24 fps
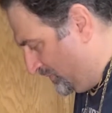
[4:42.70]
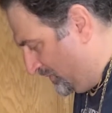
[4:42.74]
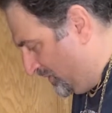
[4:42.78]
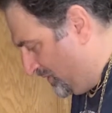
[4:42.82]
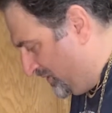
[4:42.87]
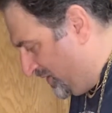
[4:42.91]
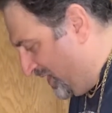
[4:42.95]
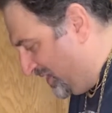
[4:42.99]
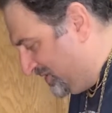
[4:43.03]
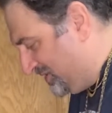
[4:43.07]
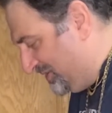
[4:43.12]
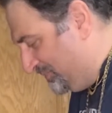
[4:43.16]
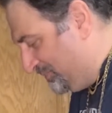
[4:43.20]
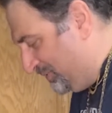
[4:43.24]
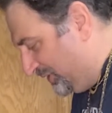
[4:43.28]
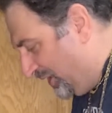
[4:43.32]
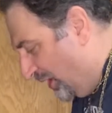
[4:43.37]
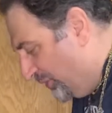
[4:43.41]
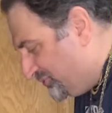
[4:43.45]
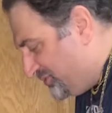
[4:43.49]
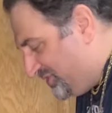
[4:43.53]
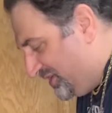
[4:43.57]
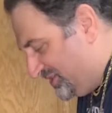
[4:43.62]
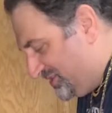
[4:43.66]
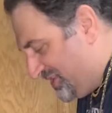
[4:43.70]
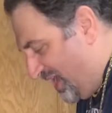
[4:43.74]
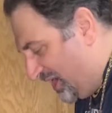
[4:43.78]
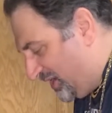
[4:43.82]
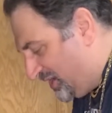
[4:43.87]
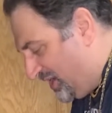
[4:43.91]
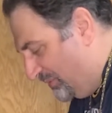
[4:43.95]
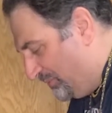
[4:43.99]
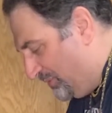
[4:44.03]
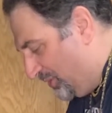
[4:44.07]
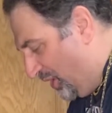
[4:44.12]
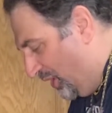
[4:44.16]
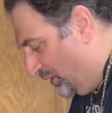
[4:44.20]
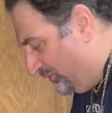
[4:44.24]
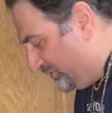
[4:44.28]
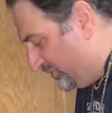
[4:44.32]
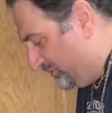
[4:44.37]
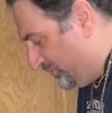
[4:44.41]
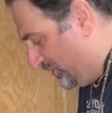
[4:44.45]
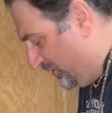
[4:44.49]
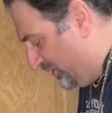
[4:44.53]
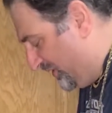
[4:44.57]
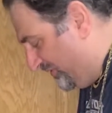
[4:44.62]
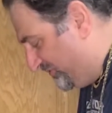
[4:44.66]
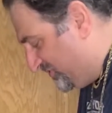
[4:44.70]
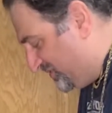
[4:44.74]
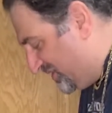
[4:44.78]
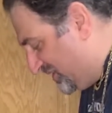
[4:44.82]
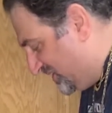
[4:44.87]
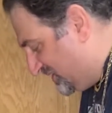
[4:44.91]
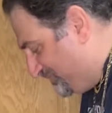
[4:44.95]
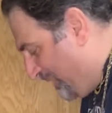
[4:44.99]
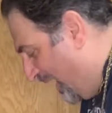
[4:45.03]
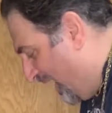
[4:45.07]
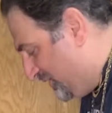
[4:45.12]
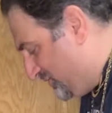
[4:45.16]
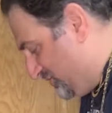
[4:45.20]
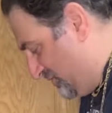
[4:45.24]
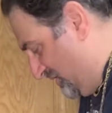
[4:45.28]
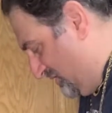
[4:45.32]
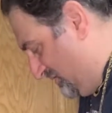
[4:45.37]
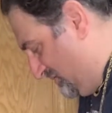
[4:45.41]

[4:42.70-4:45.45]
Nancy Pelosi's not coming over. We don't have gazpacho.